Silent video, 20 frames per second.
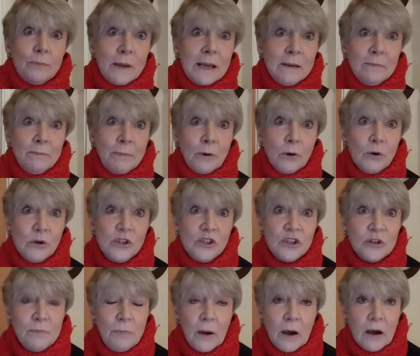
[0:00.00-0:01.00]
being
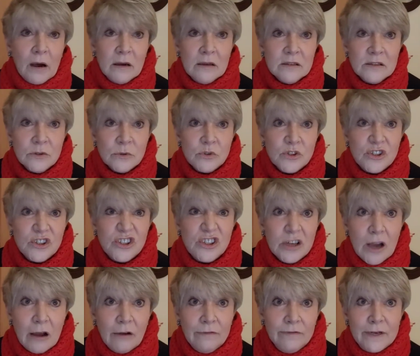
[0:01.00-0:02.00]
pushed past or
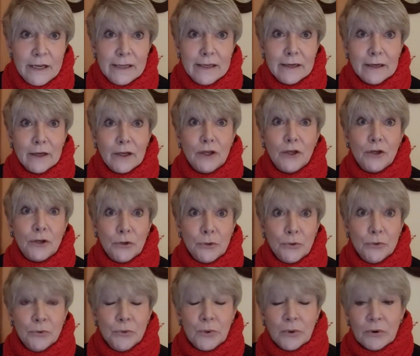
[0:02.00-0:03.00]
shoved in a
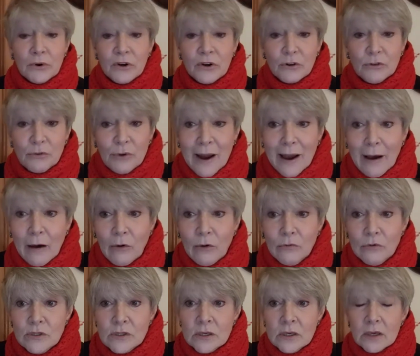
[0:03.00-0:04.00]
queue or a
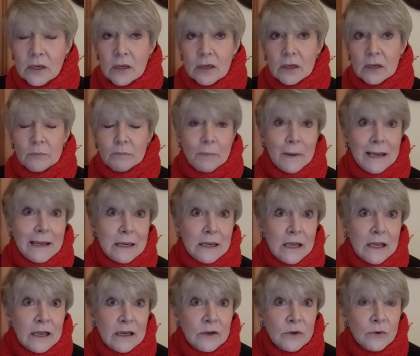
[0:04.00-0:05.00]
crowd,
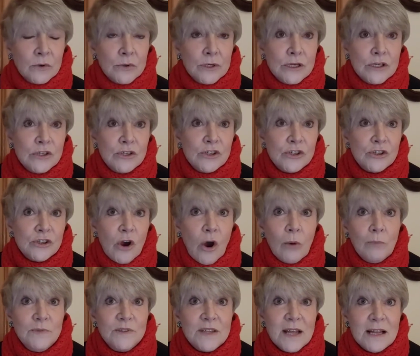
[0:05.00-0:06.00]
being ignored in
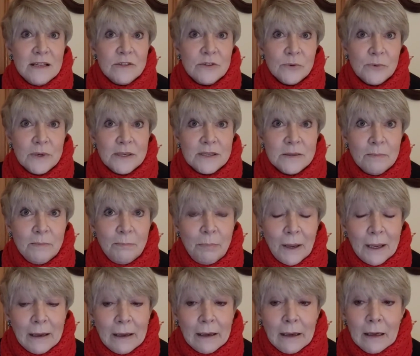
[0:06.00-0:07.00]
shops, that's always a
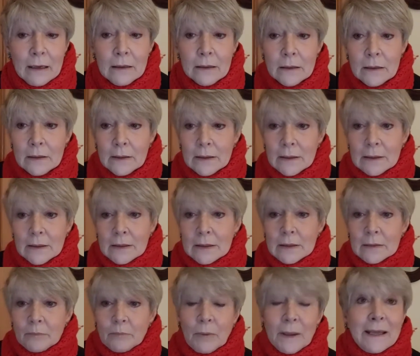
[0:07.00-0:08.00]
biggie,
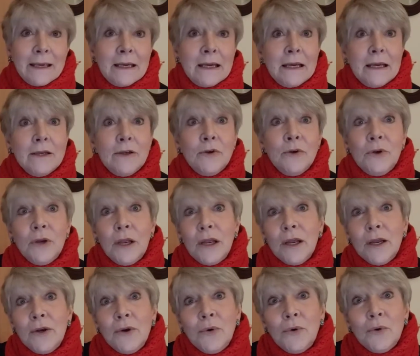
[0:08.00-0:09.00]
being
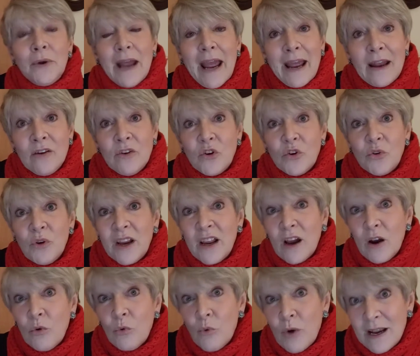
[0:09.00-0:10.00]
ignored
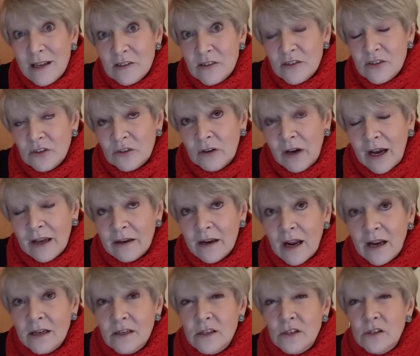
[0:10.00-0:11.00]
entering a restaurant. And
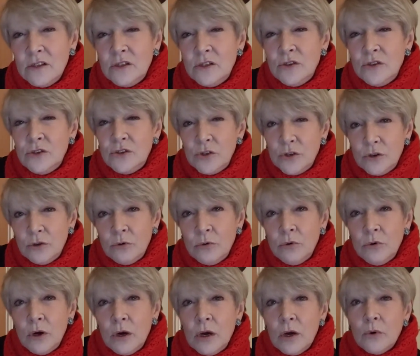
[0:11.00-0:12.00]
I
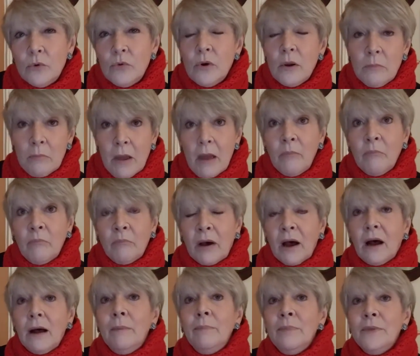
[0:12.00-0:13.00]
do
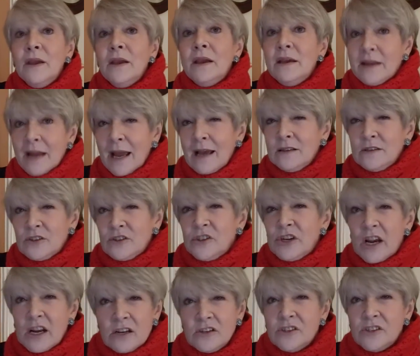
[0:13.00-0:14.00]
remember, it has
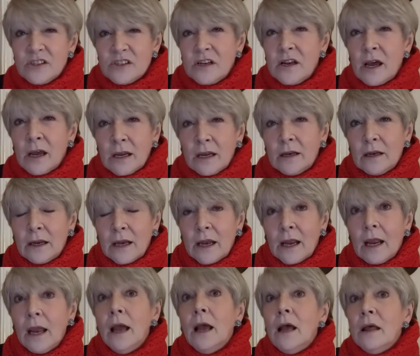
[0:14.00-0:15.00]
changed
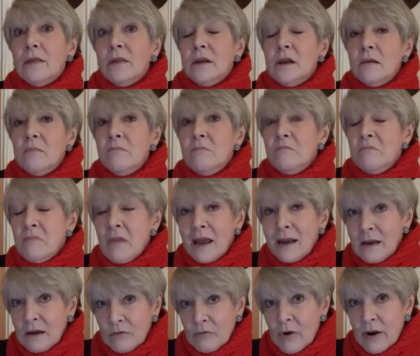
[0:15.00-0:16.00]
slightly, that in
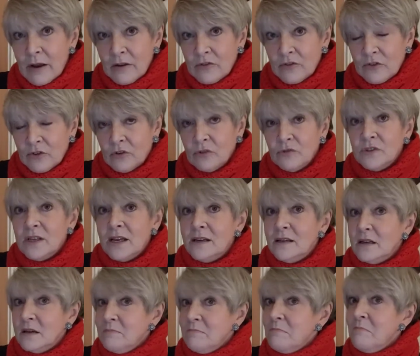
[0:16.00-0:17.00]
many restaurants
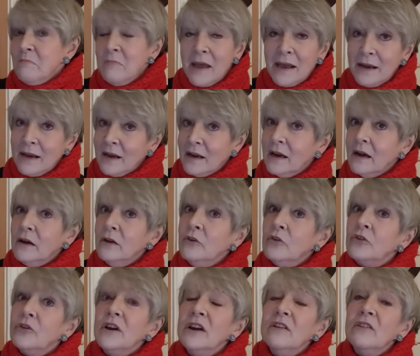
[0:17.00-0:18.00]
and in many
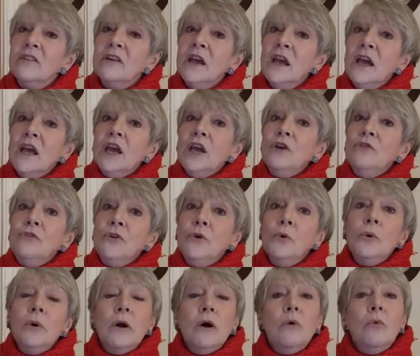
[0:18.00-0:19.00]
countries, if
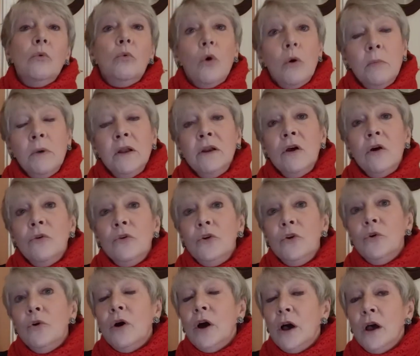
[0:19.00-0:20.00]
you're a woman on
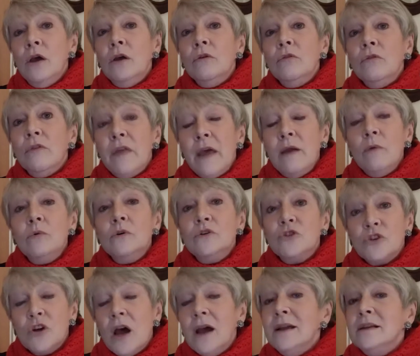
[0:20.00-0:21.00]
your own, they
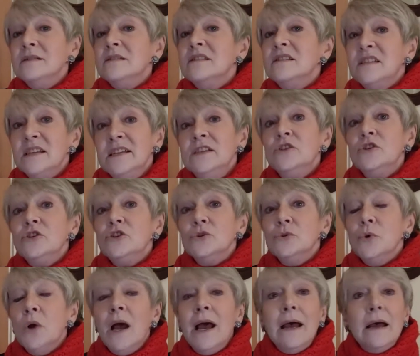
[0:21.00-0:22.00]
would try and seat
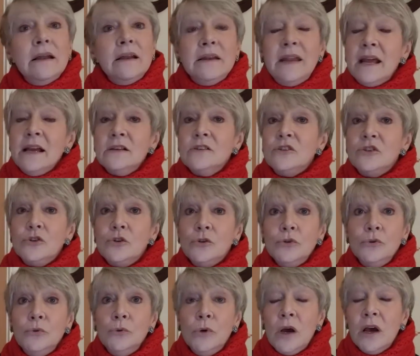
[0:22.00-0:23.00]
you next
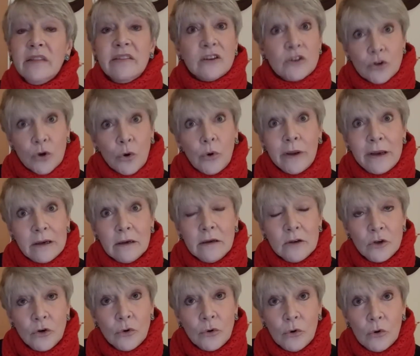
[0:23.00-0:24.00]
to the
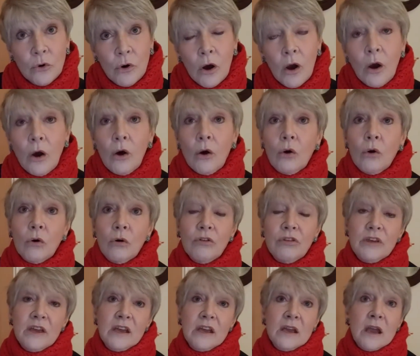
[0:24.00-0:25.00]
toilet door or
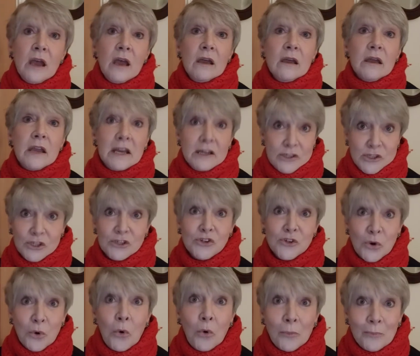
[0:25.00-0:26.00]
the
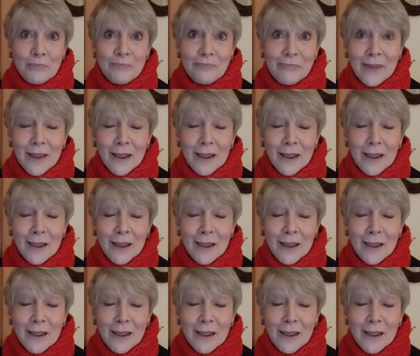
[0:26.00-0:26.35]
kitchen door,